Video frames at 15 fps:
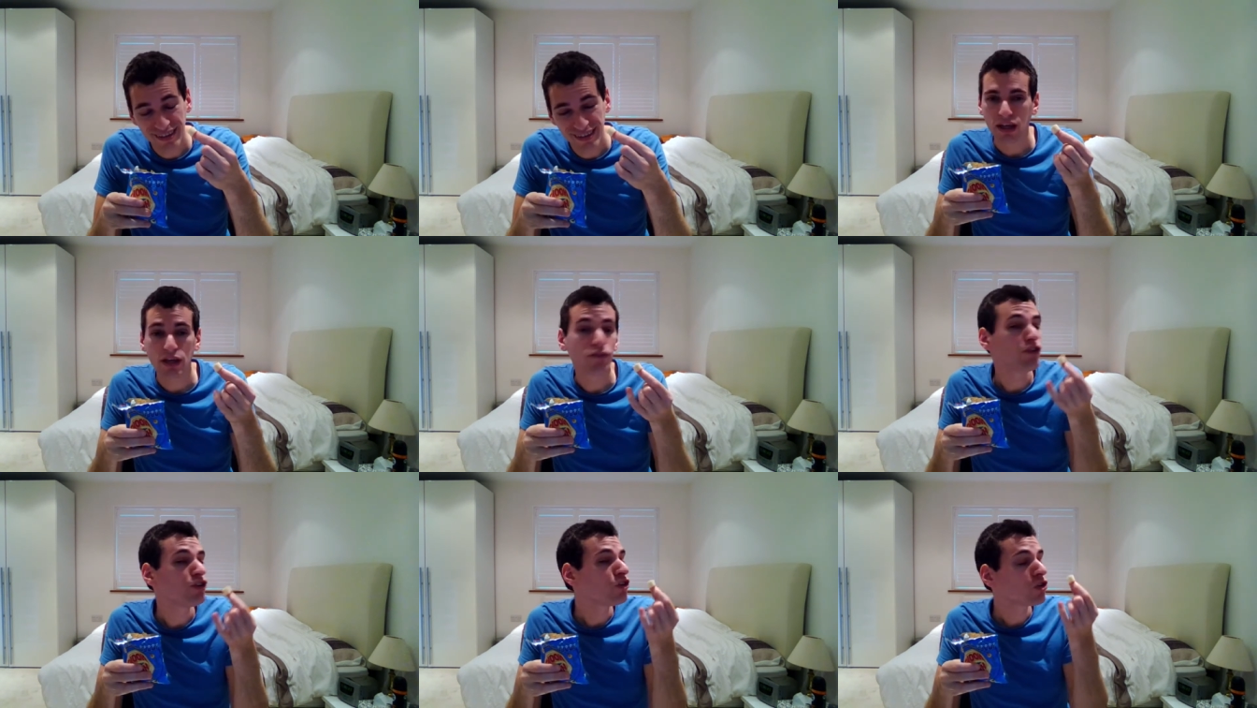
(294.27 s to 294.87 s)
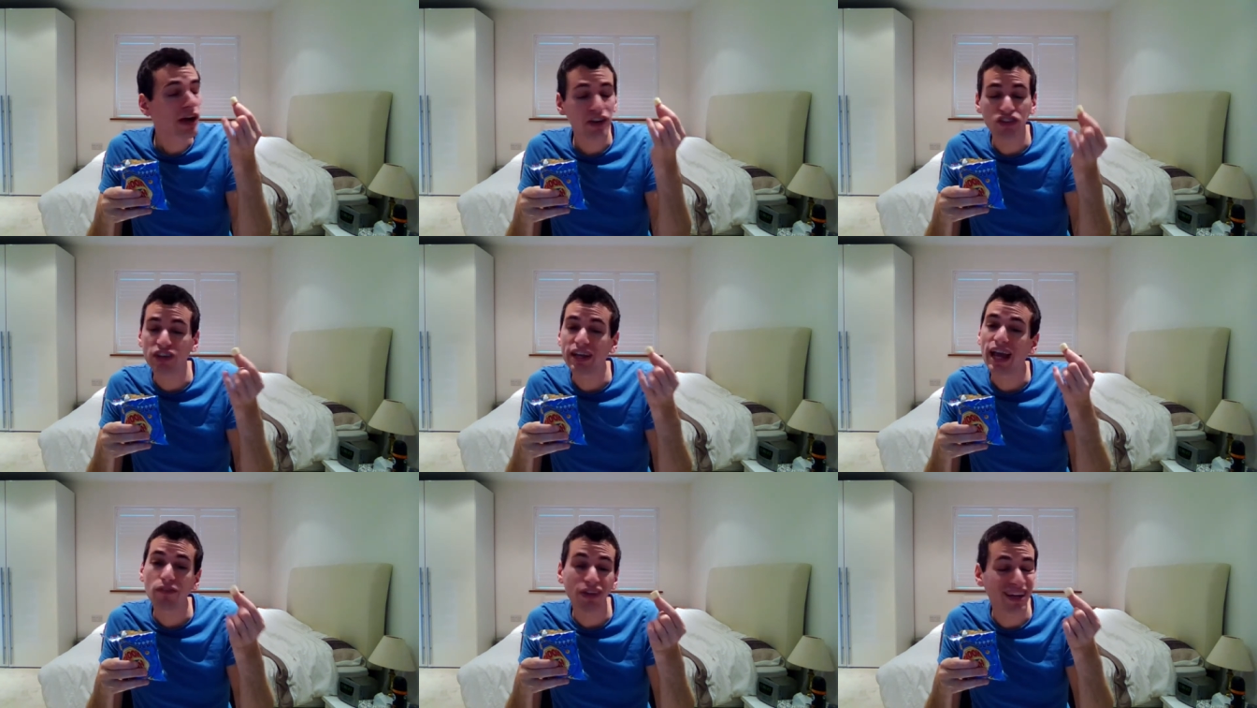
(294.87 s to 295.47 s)
If you do not actually
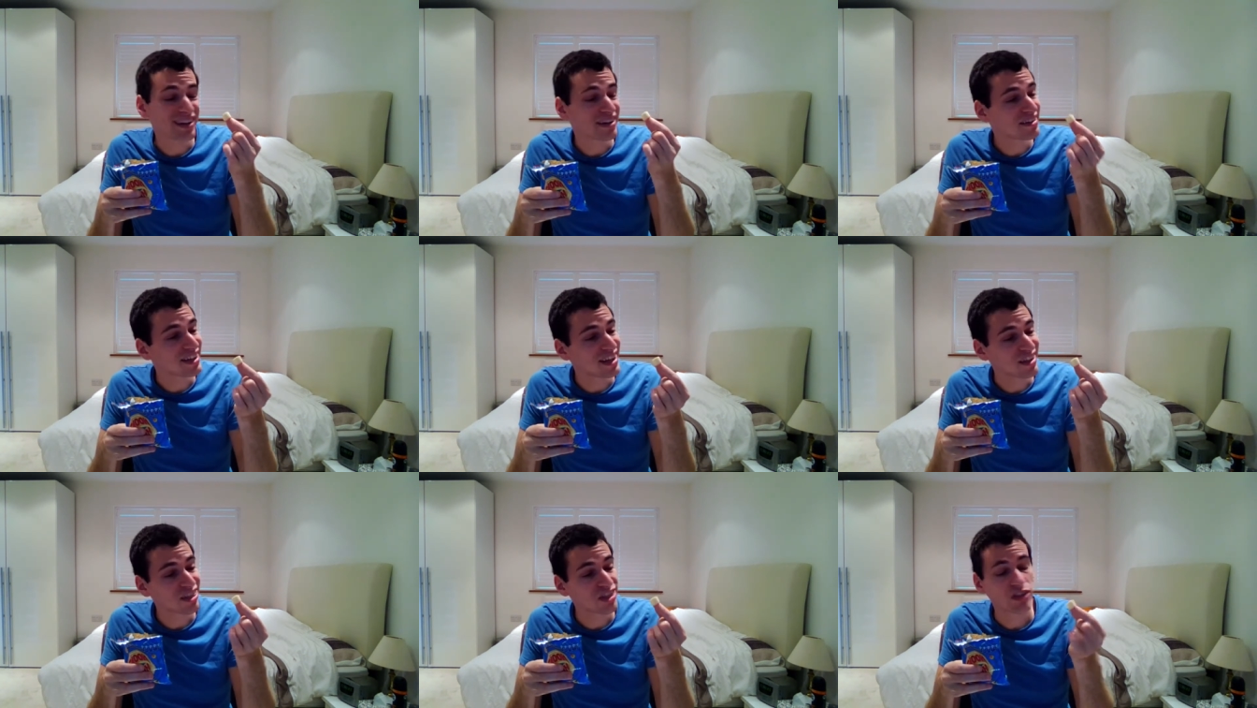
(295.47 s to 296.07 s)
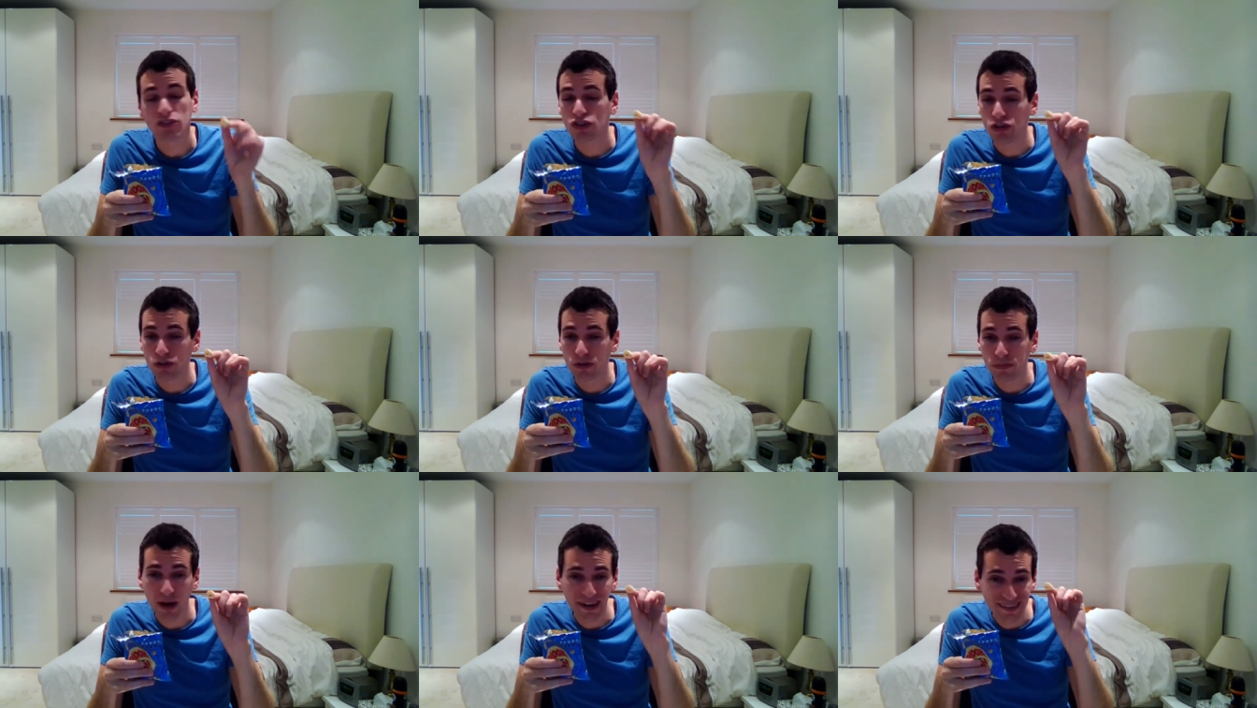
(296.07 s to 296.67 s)
have any teeth to
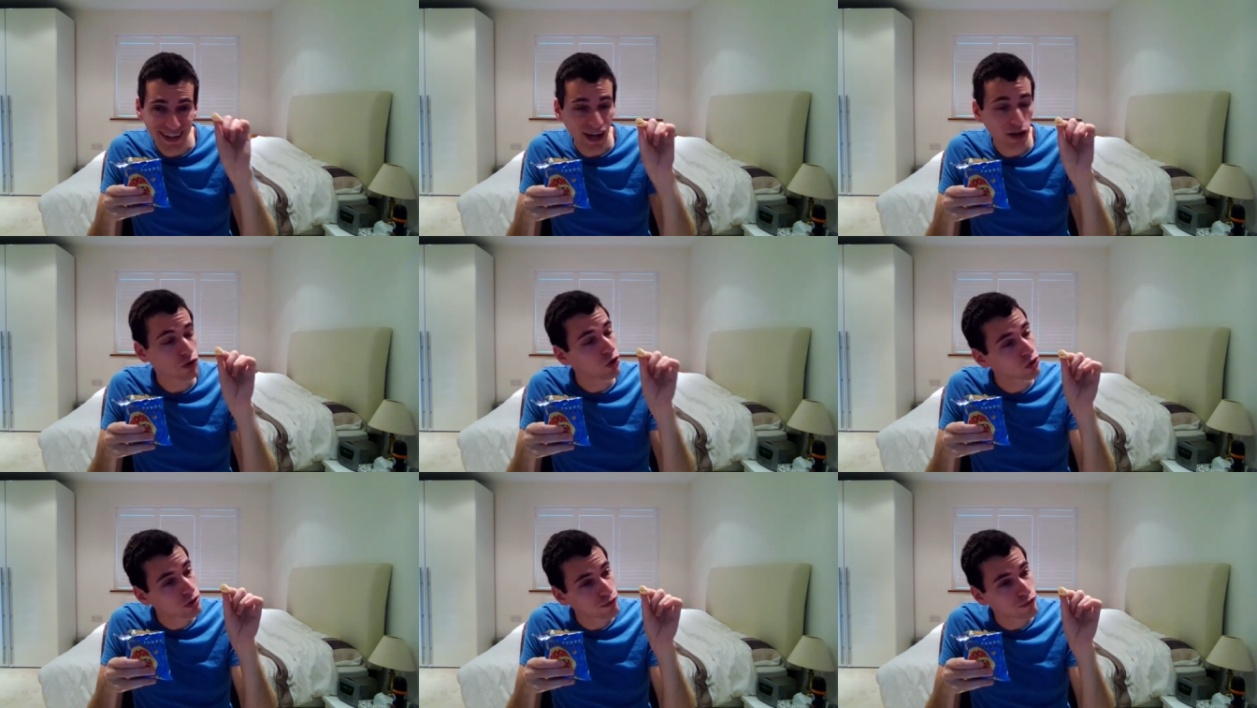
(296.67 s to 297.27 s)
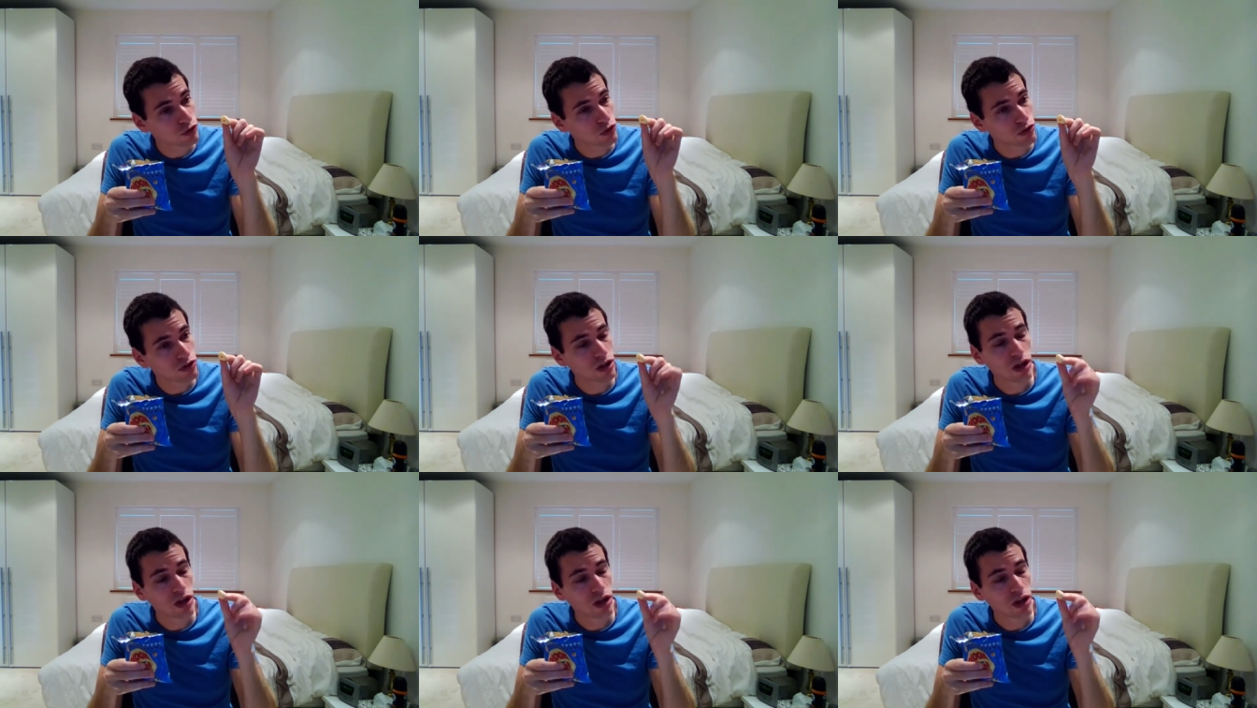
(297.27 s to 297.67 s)
bite down on the food,